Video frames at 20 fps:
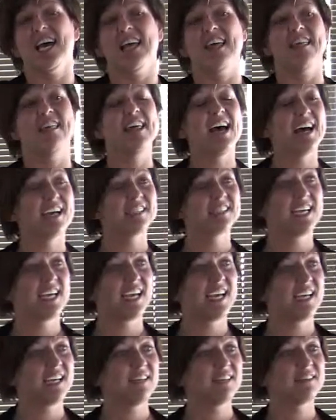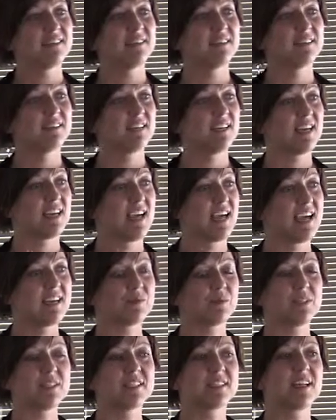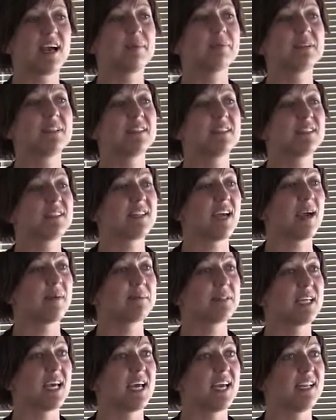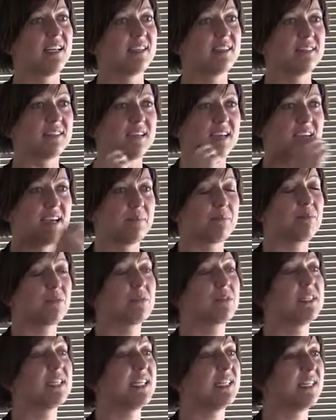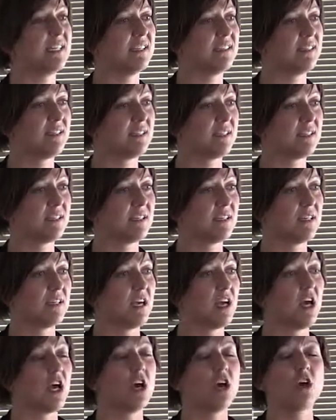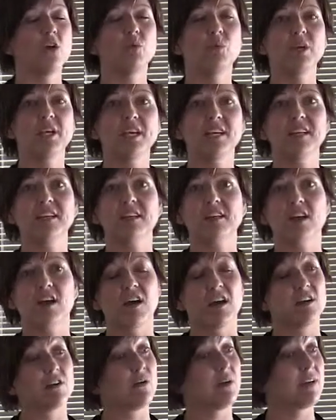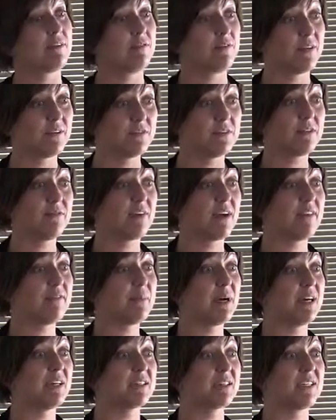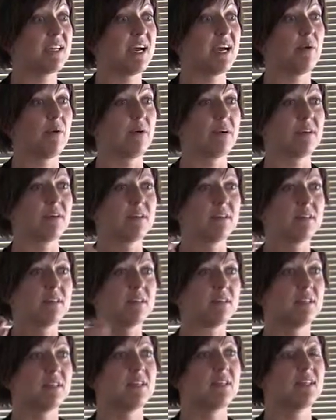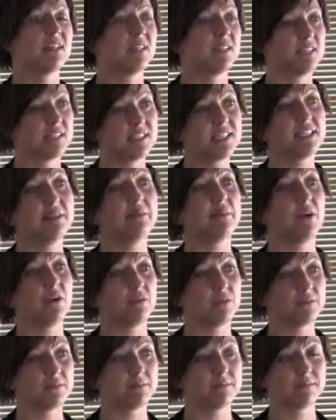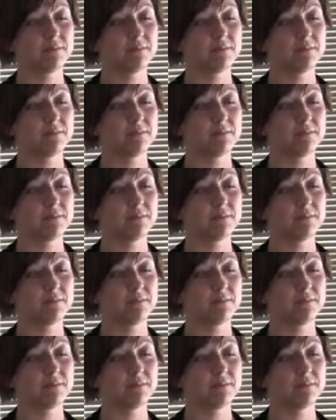That day, as we stopped at the stop sign and proceeded, we hit a car going 55 miles an hour, T-bone.